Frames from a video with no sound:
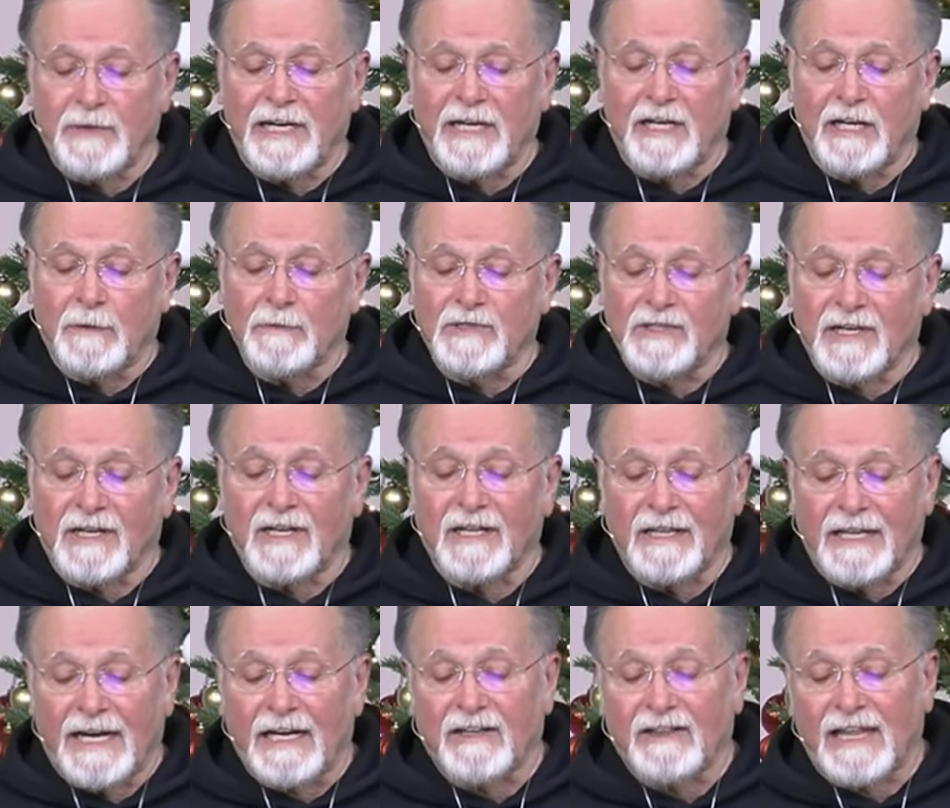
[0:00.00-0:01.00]
When he comes to
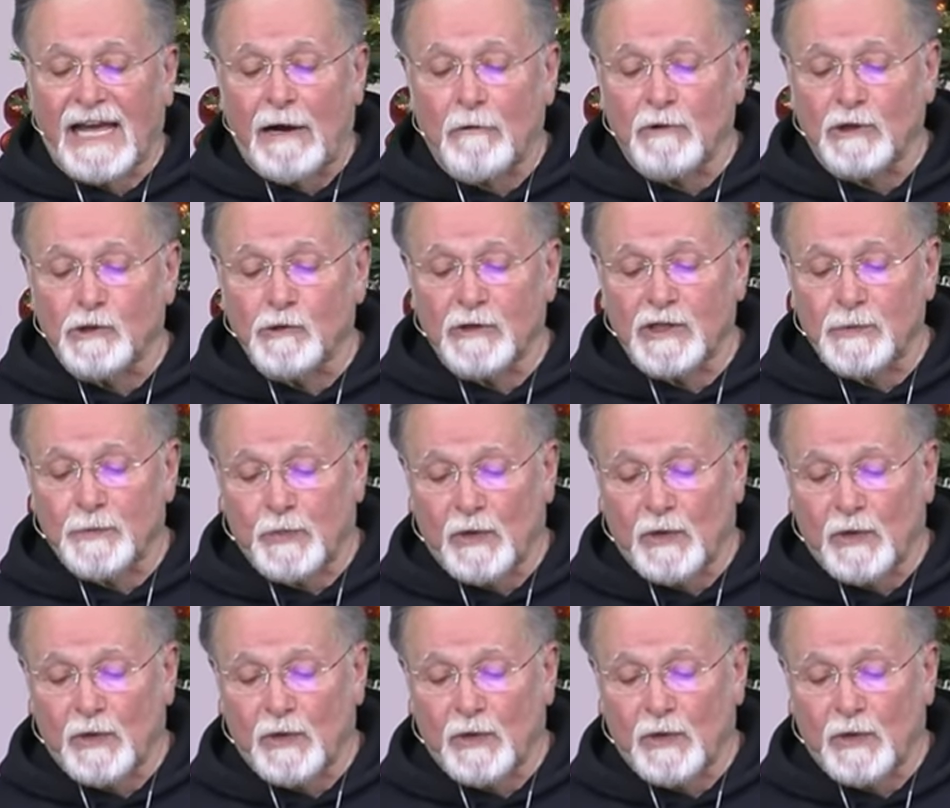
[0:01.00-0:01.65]
collect that which was